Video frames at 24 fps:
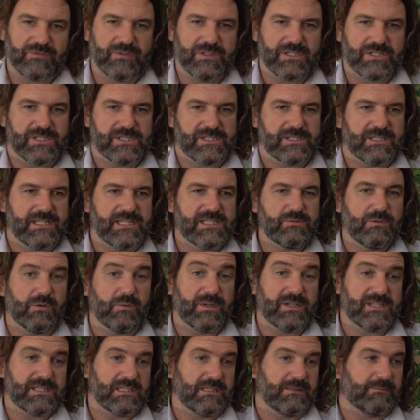efficient. So that's where
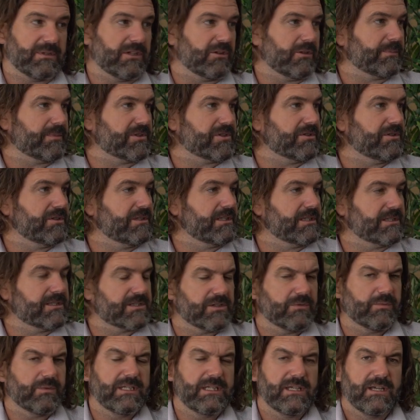we see a big opportunity.
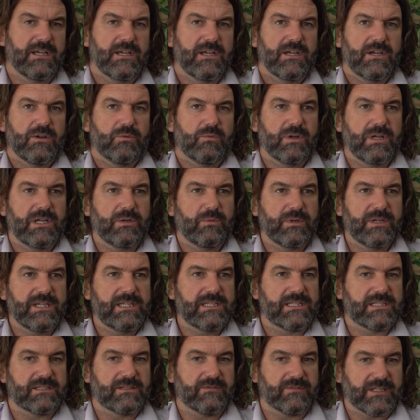So where
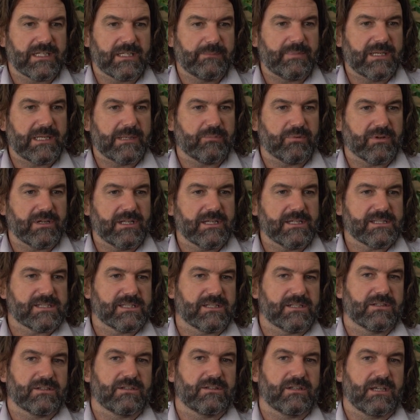we develop our products
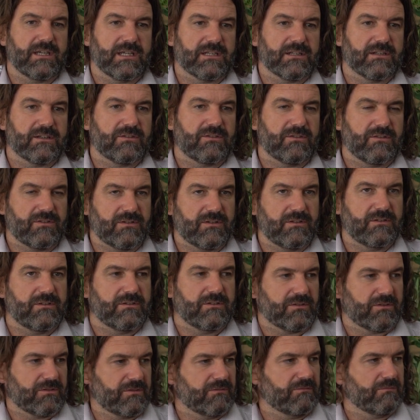and
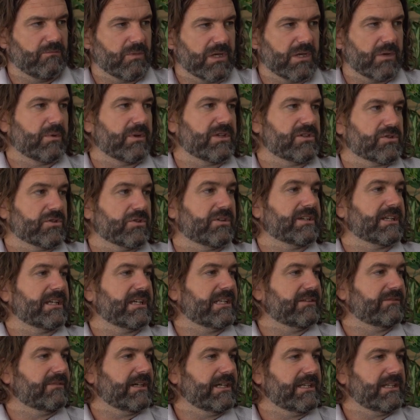where we try to
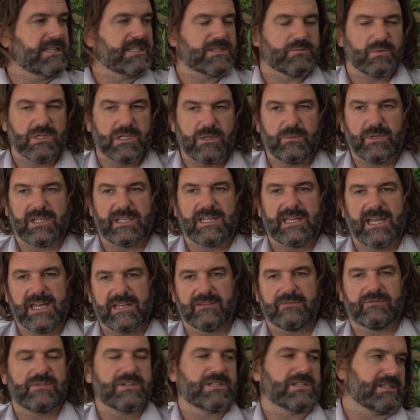innovate is where we can
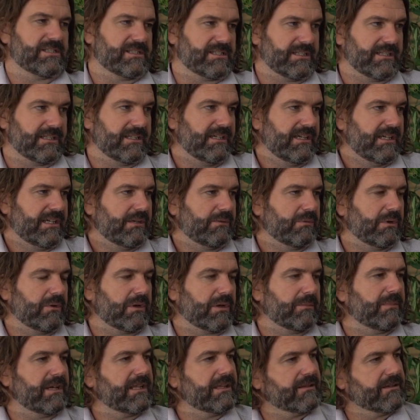add efficiency, where
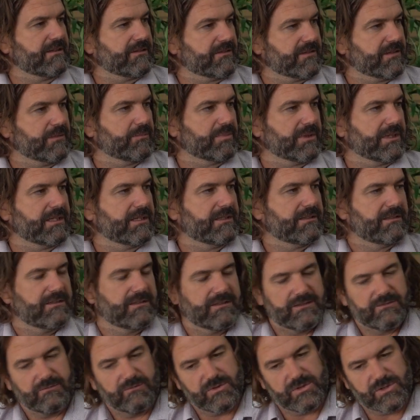we can make things simpler,
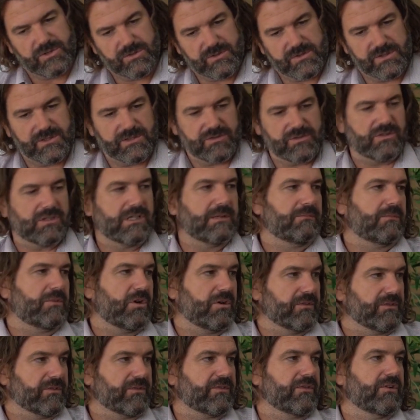reduce the time
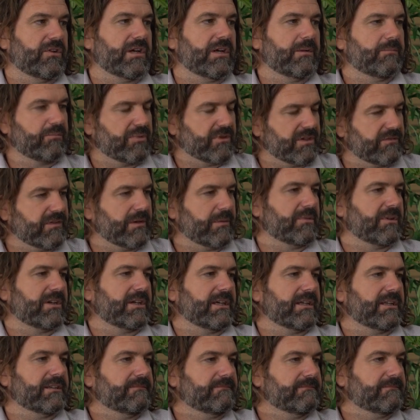on site,
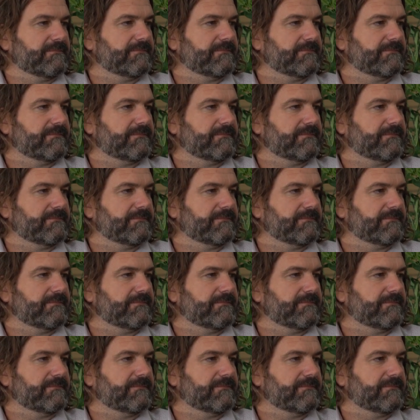prefabricate.